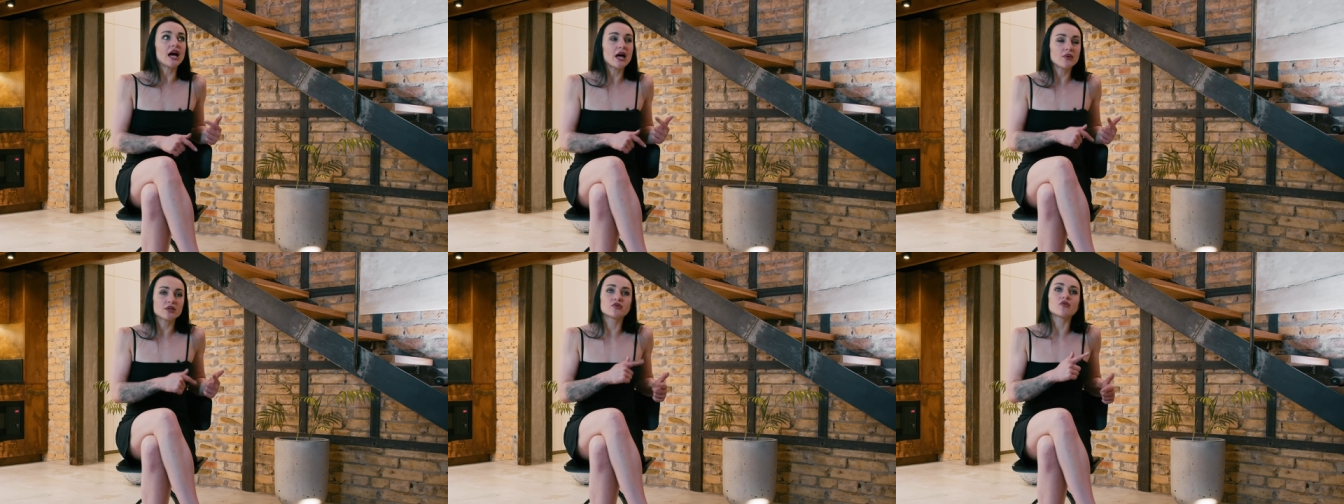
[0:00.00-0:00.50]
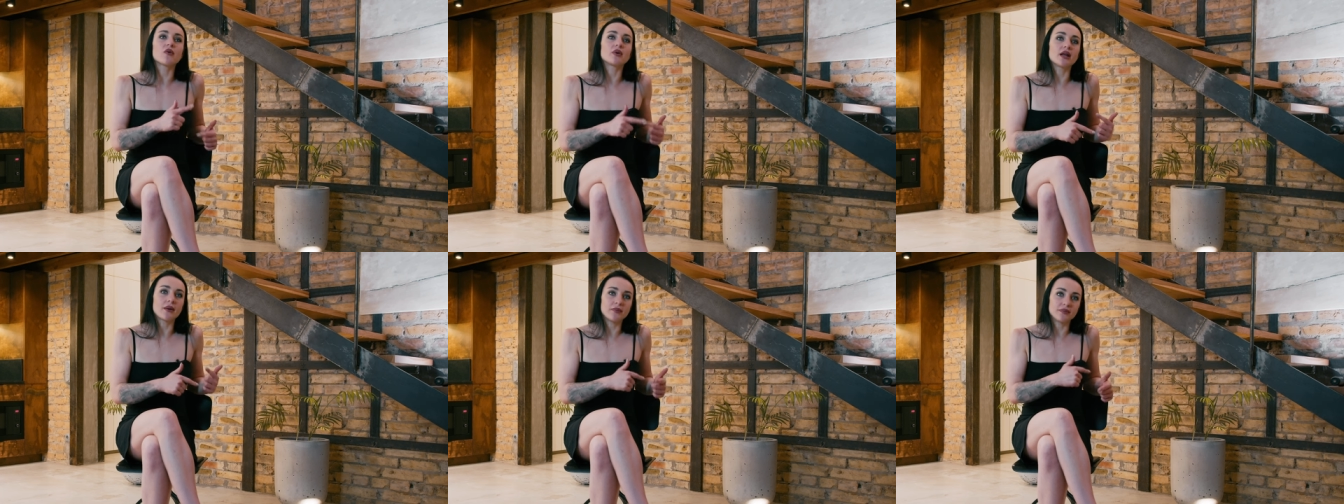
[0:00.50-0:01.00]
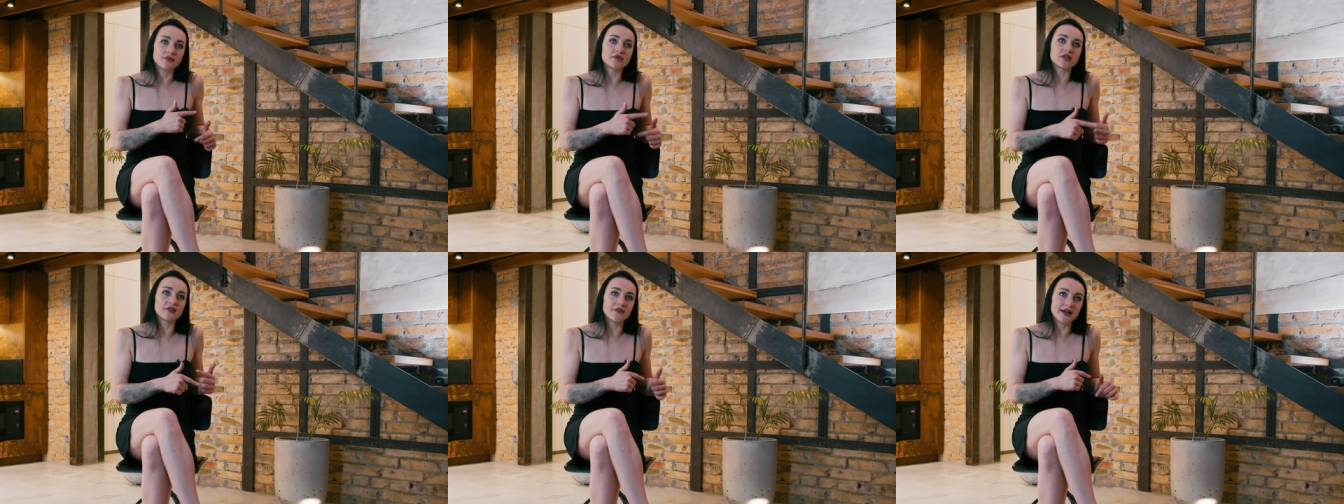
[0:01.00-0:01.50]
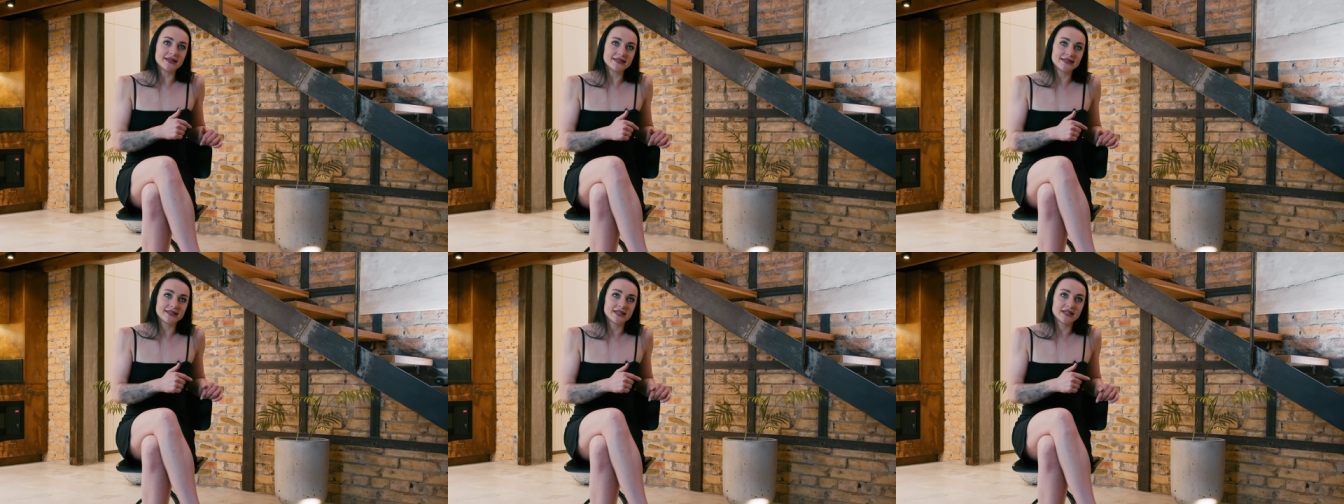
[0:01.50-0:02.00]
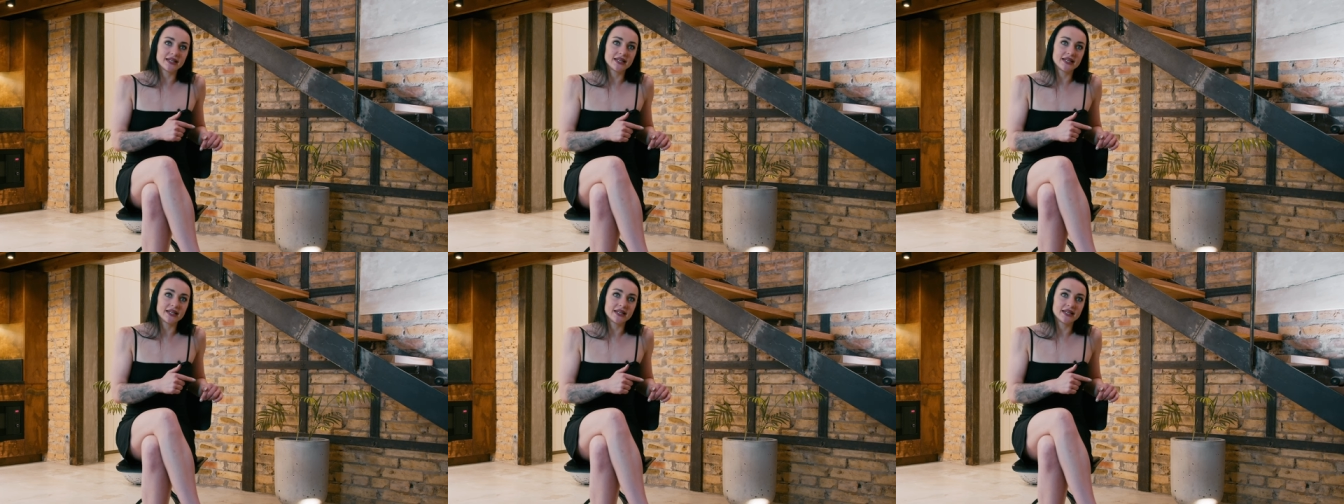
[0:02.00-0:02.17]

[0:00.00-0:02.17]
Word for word: was growing up really fast.